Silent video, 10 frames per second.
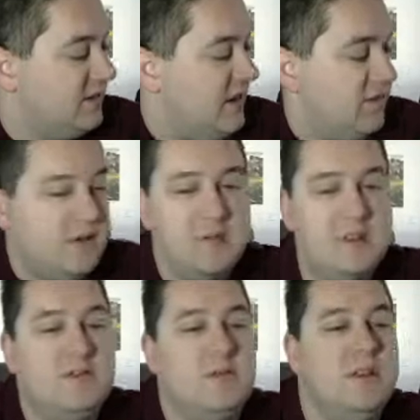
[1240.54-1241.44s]
how some of
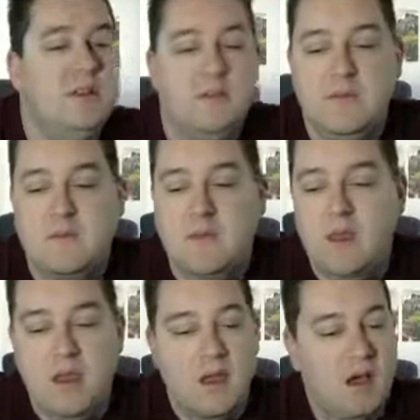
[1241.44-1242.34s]
these rhythms,
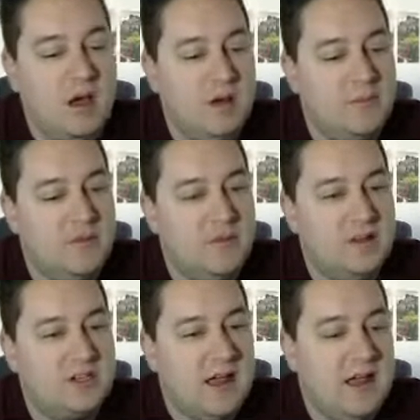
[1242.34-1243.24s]

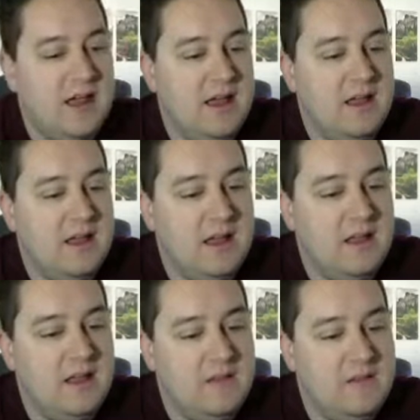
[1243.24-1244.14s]
such
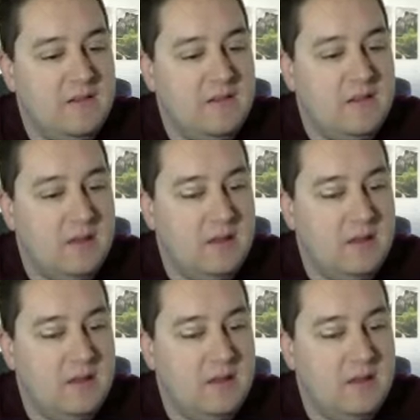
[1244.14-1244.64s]
as